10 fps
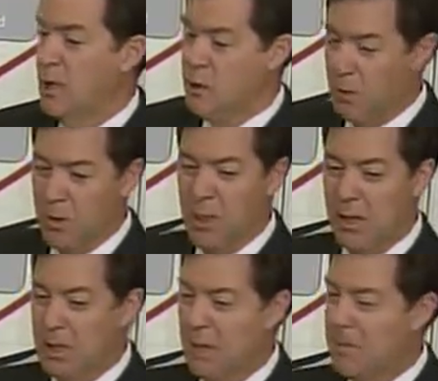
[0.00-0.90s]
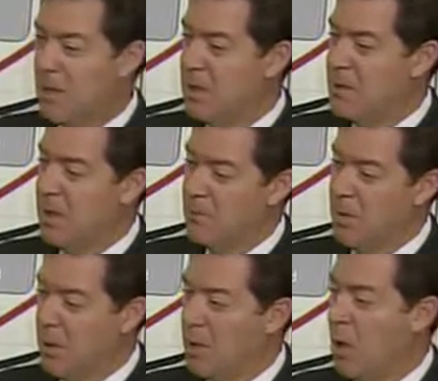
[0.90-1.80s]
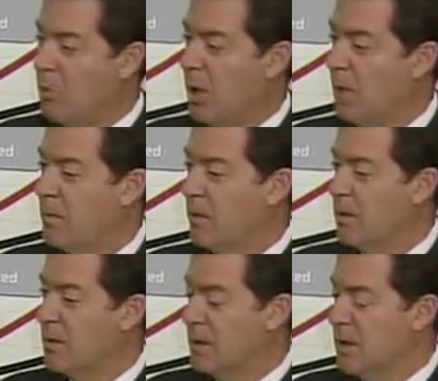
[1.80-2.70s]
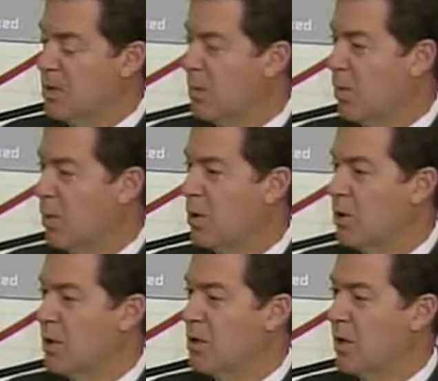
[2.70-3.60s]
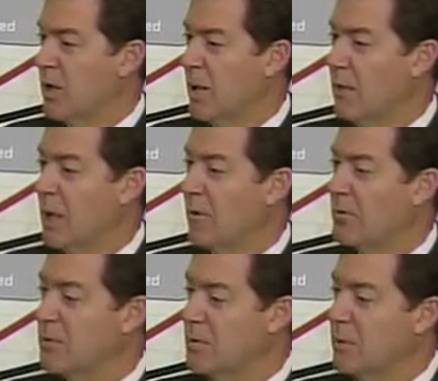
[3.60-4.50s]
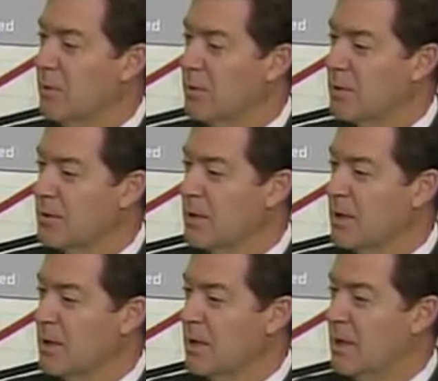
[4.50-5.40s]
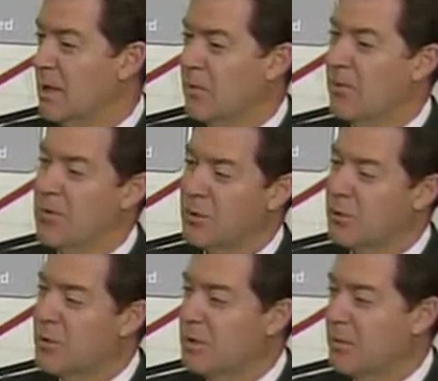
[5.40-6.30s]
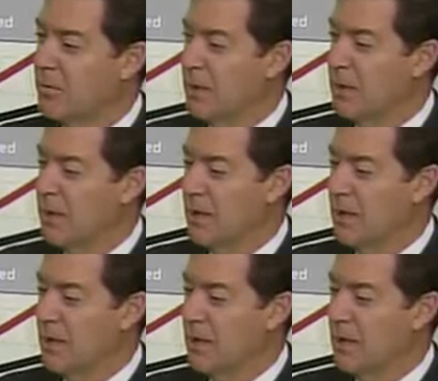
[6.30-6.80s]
So it ends up, in all probability, a disproportionate share coming out of the schools and for the school children.